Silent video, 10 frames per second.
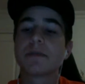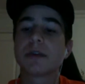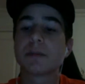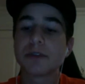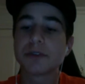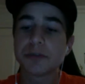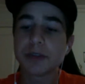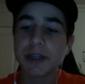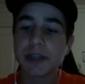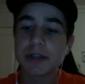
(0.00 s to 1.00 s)
Number
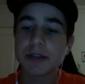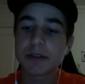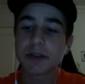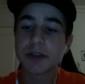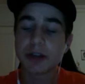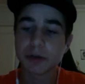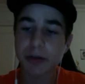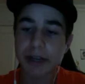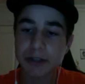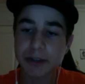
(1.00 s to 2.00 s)
3, the New York
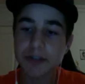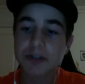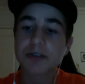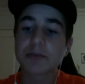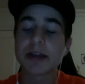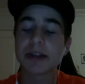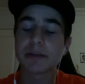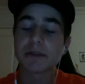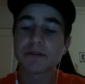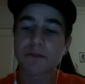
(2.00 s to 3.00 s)
Rangers. Right.
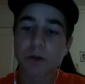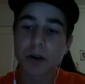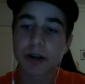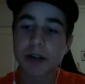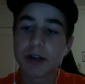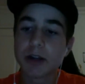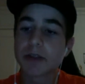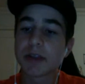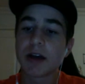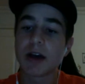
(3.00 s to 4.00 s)
Number 4,
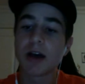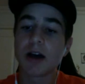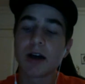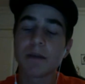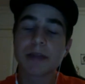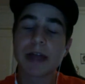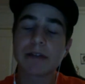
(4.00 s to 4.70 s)
who else